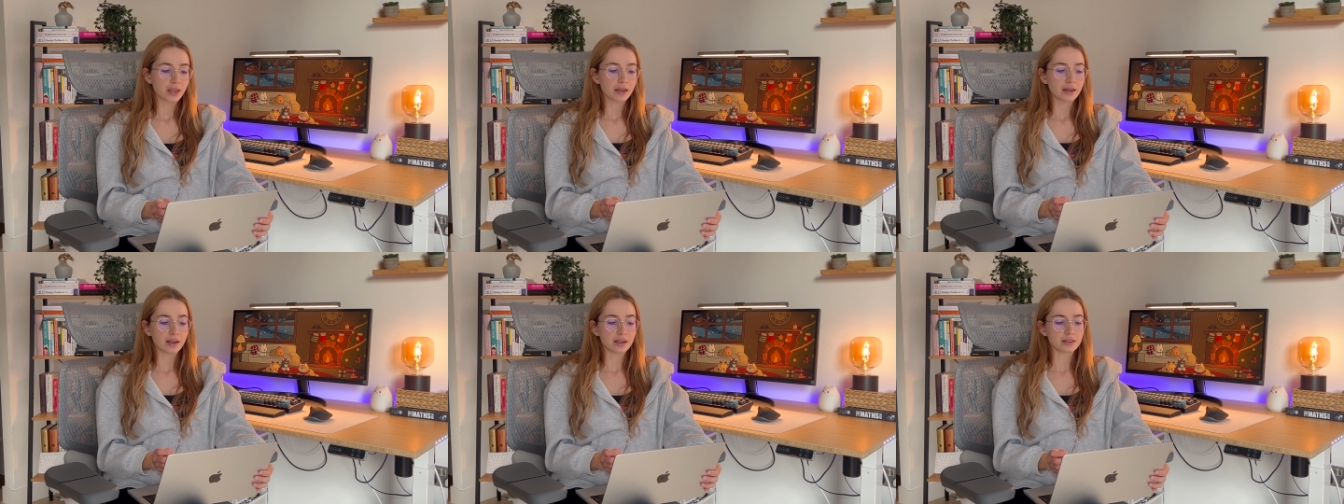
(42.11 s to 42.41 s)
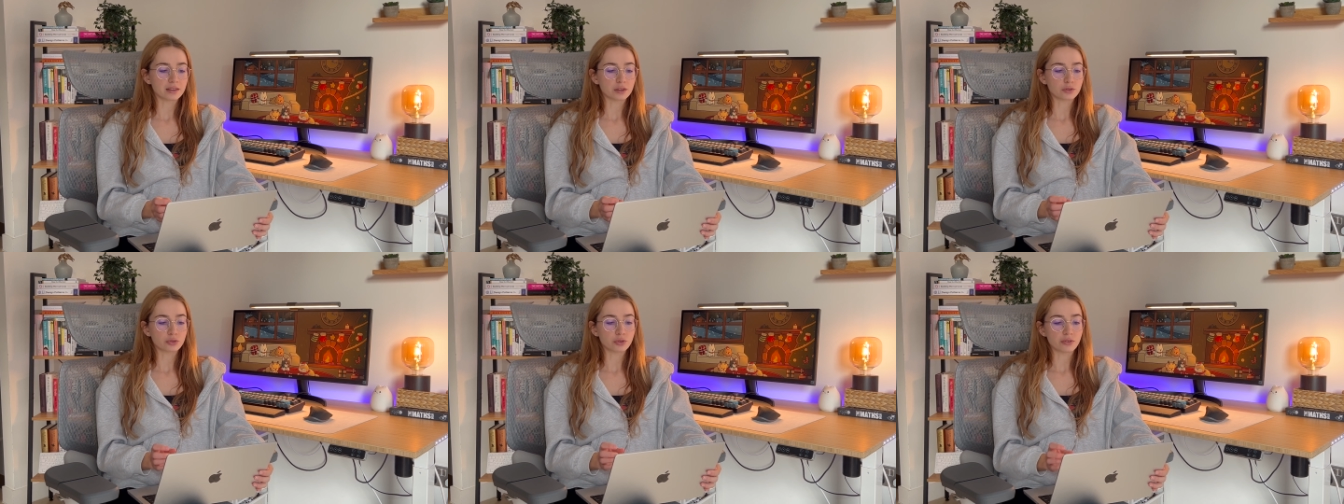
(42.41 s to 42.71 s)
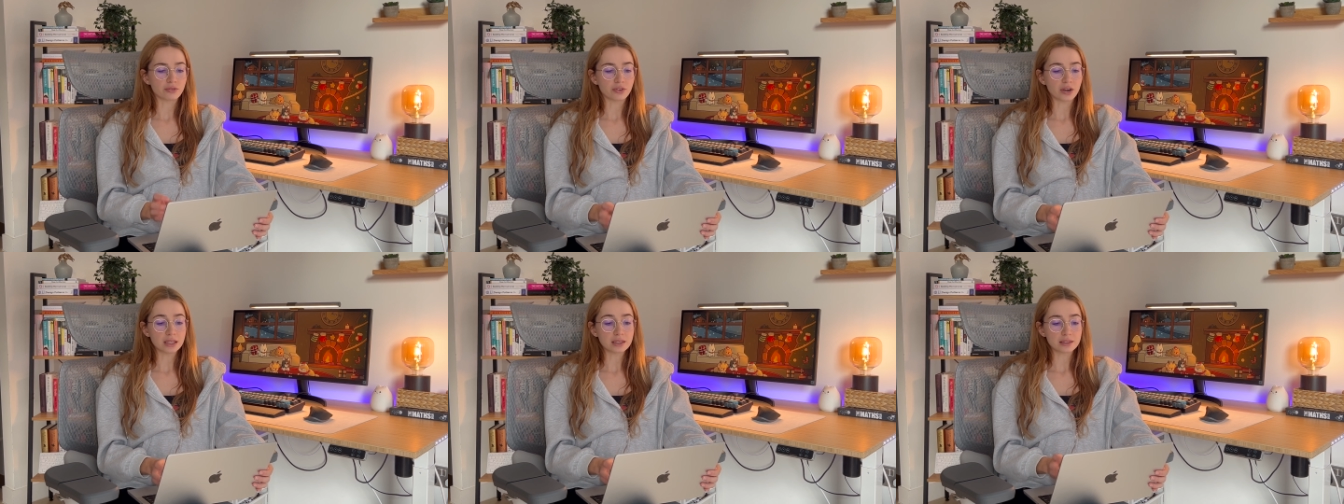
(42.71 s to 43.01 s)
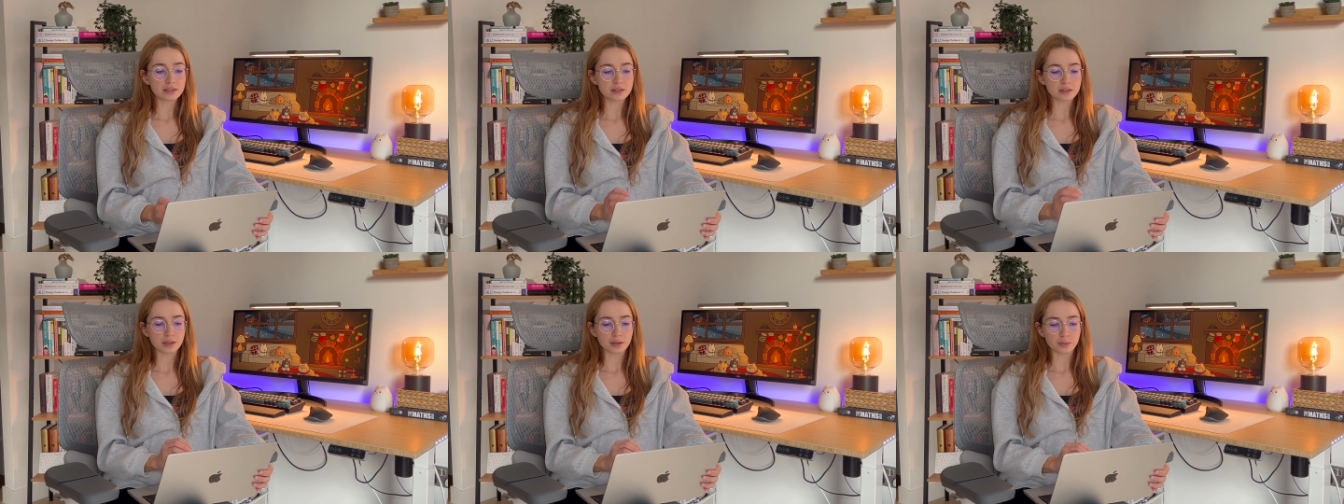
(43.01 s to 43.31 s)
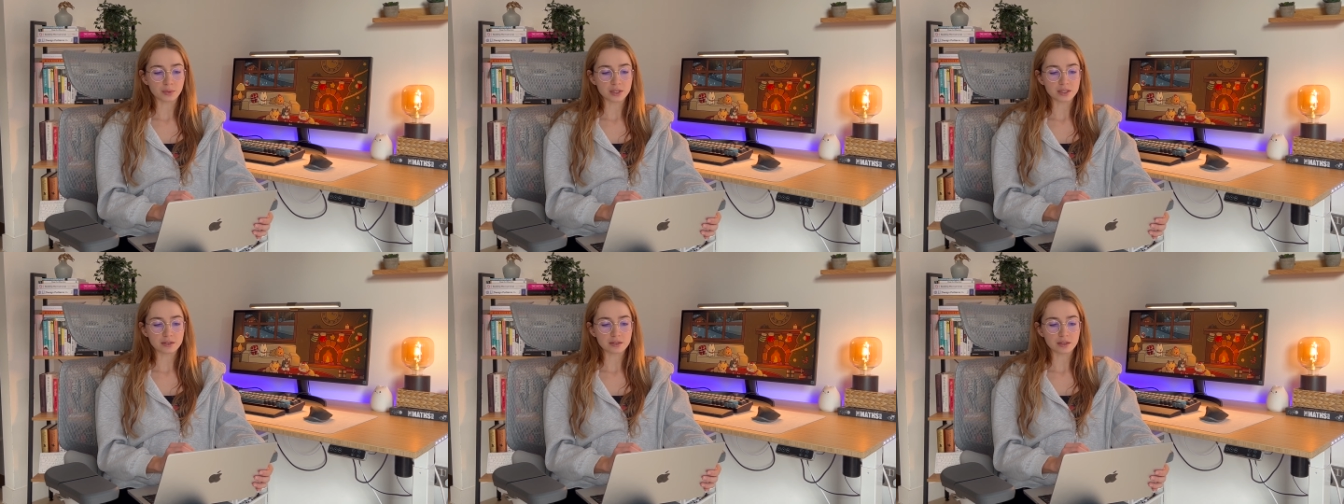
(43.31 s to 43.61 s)
and then for valid
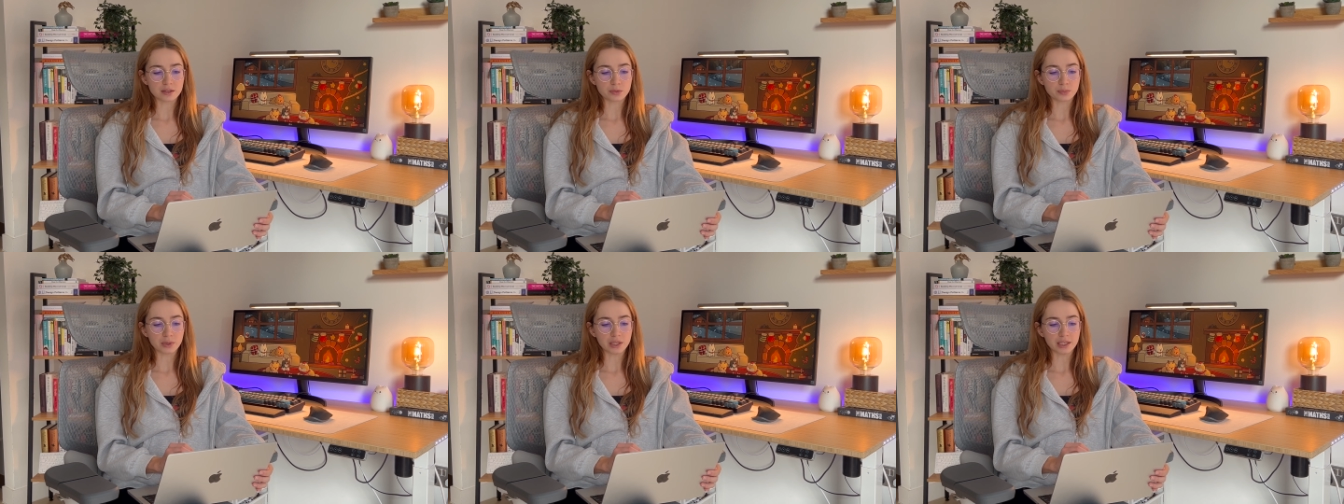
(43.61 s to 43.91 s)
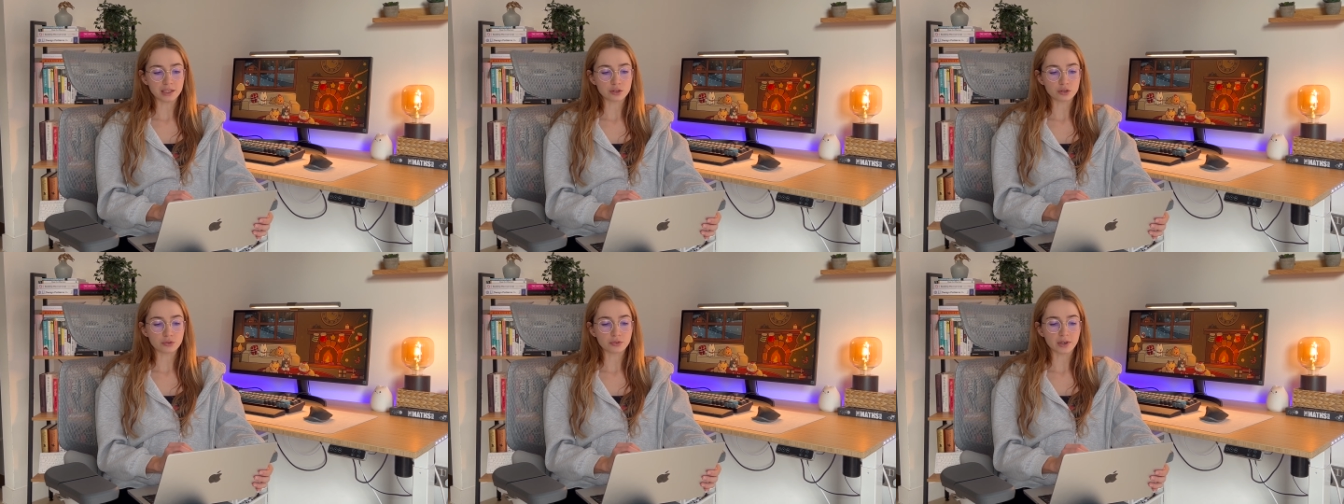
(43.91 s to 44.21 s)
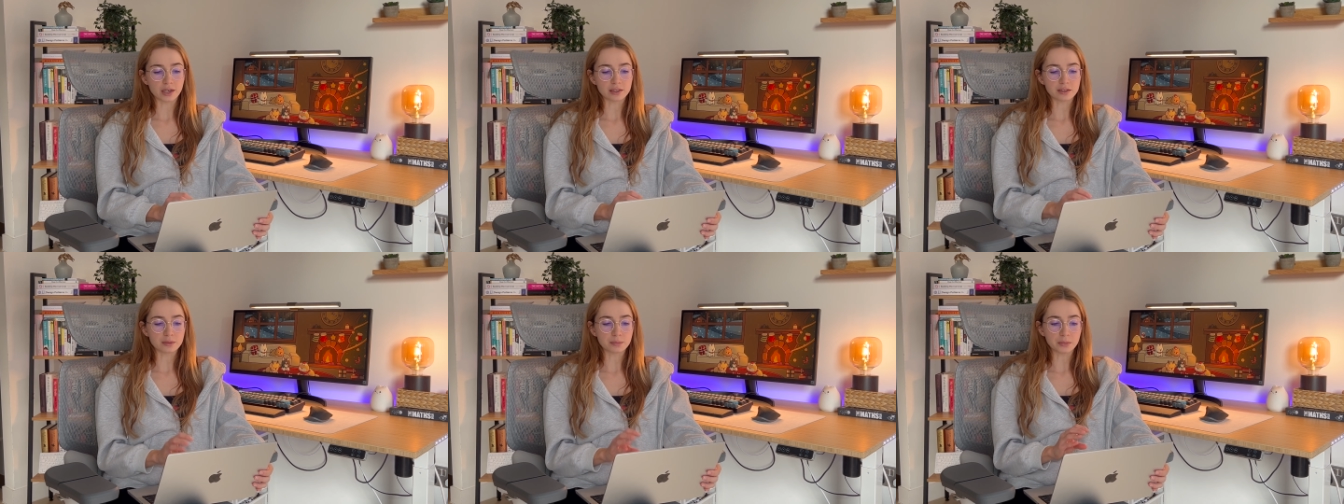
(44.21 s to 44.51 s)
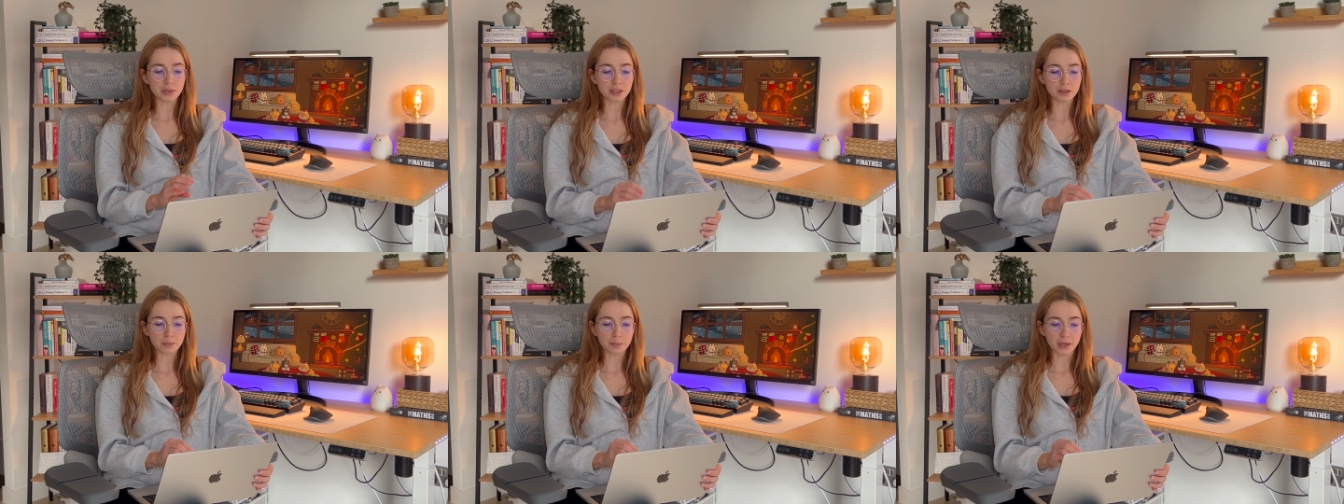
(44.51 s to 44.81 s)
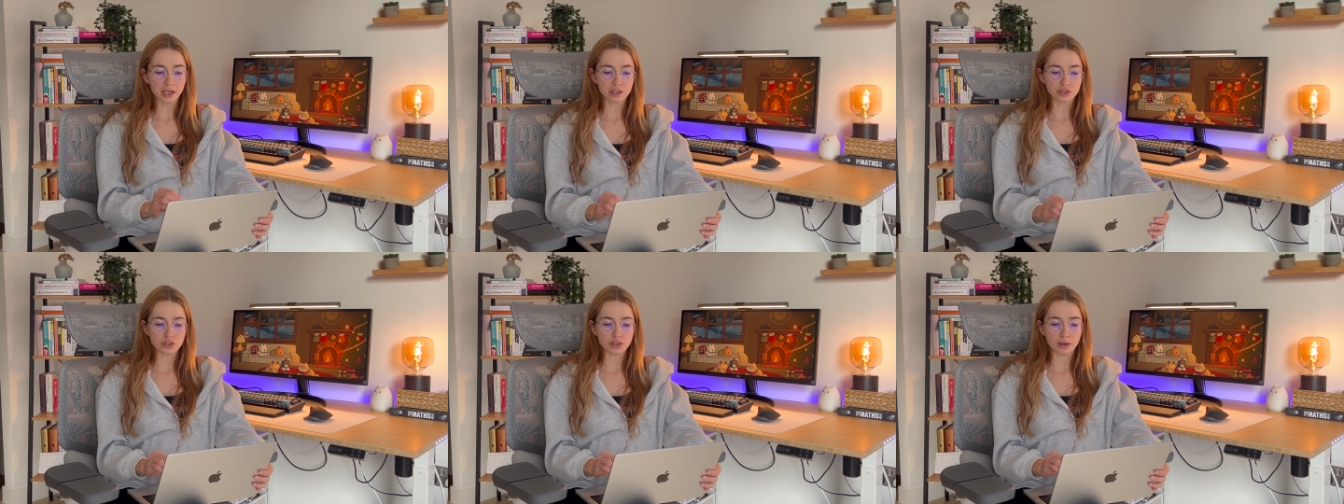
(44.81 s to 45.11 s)
sequences we need to find the middle
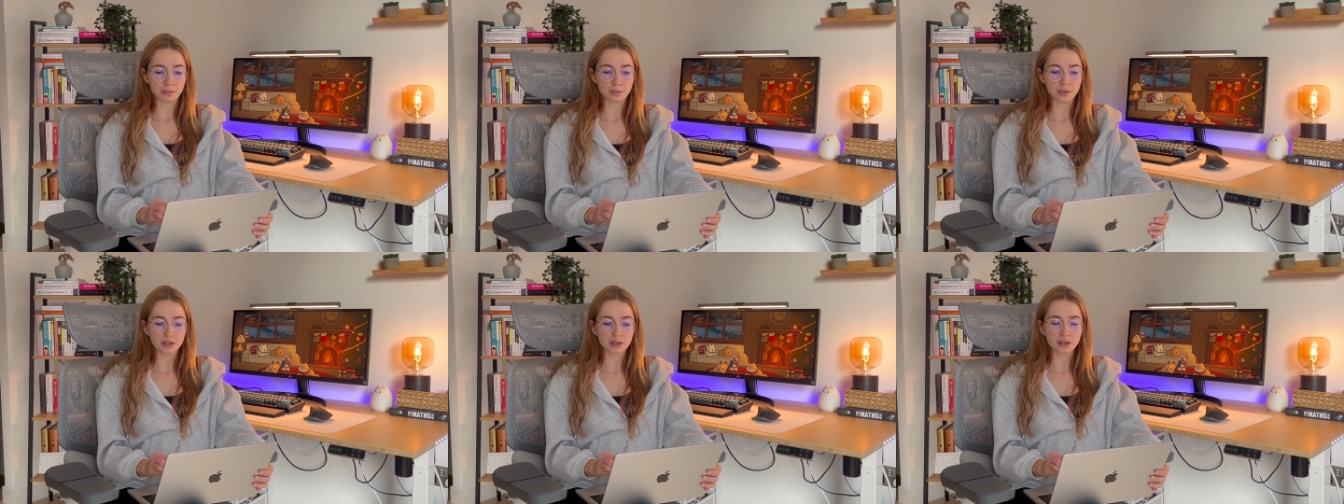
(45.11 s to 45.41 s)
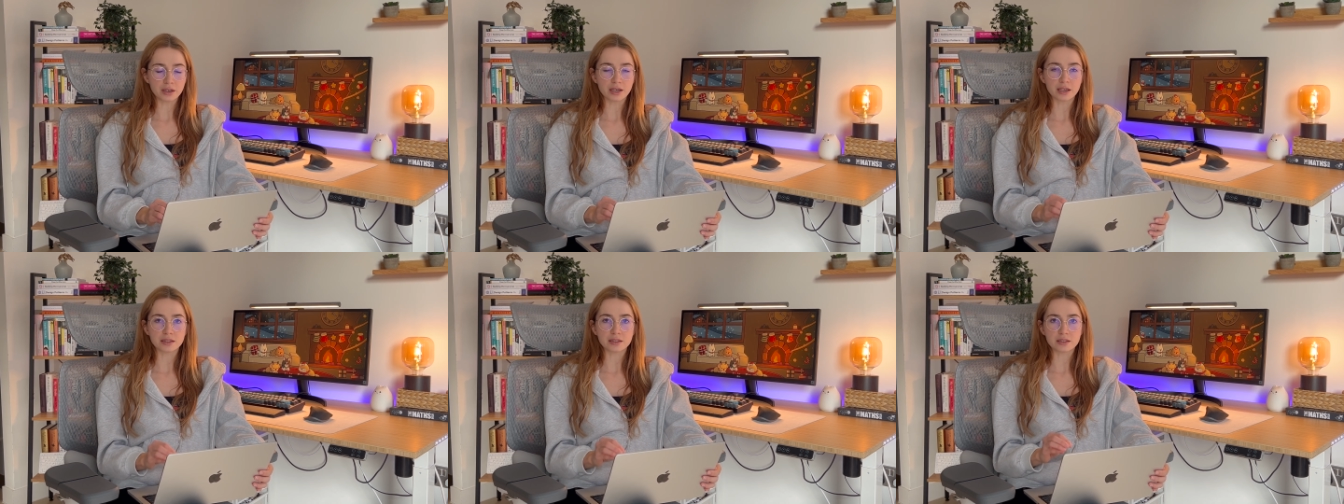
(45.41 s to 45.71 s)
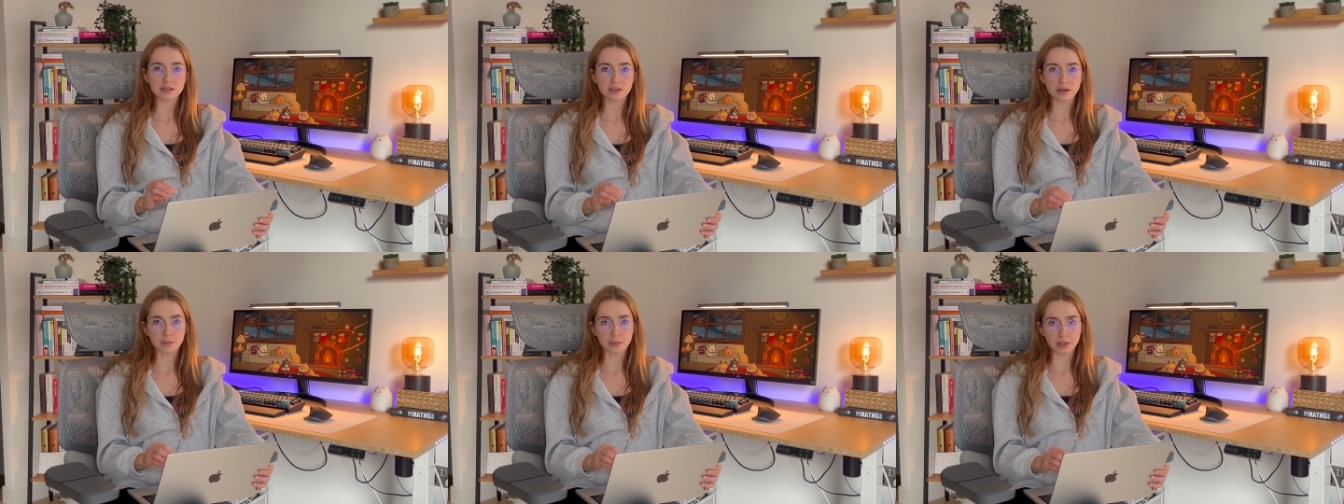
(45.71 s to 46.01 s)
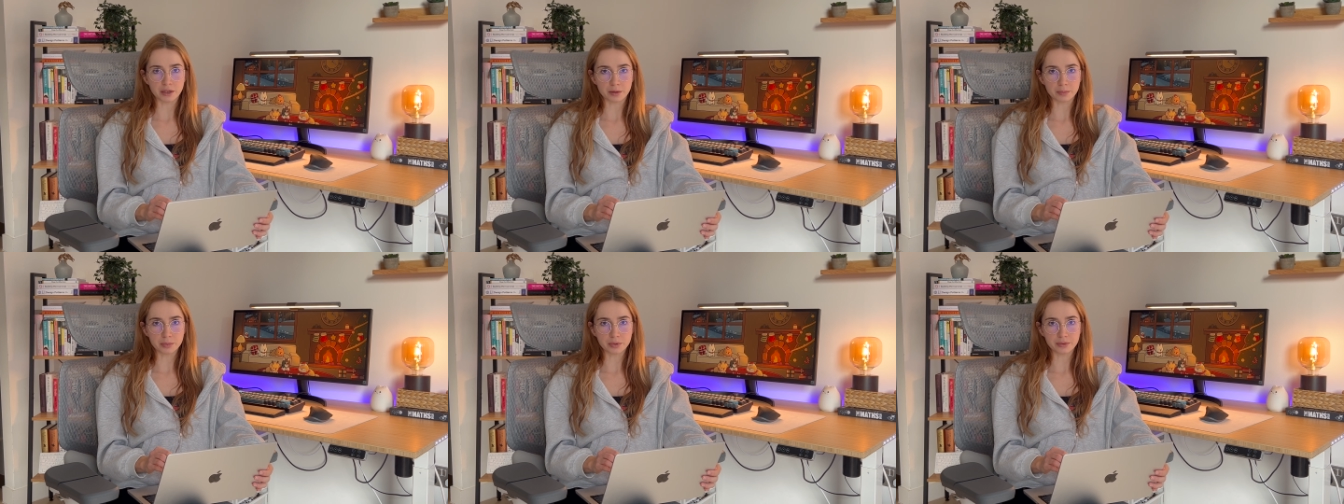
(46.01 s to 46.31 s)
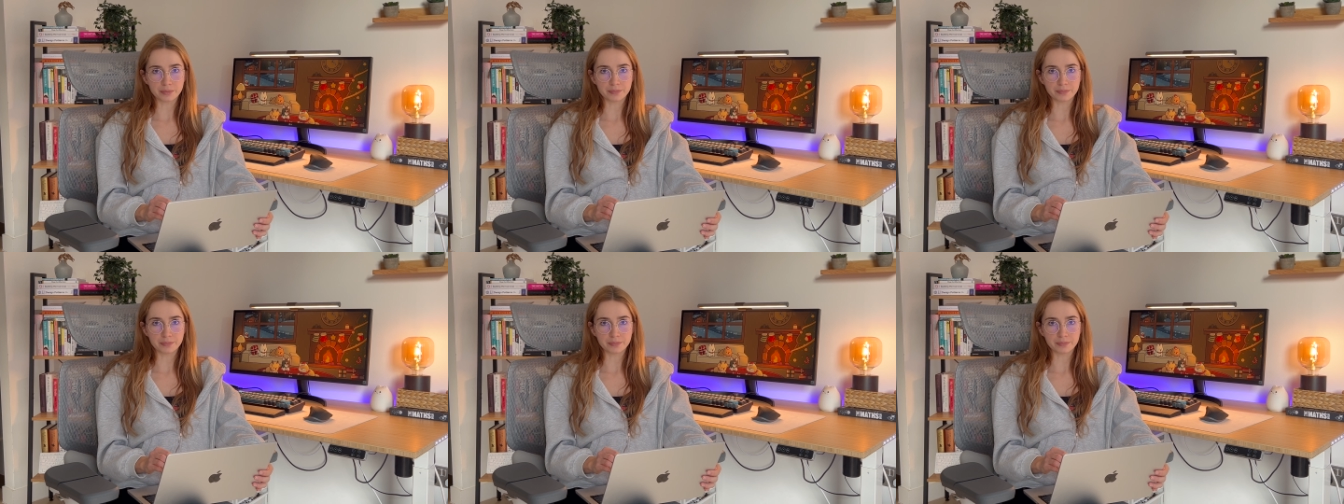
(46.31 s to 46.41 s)
page number and sum it up.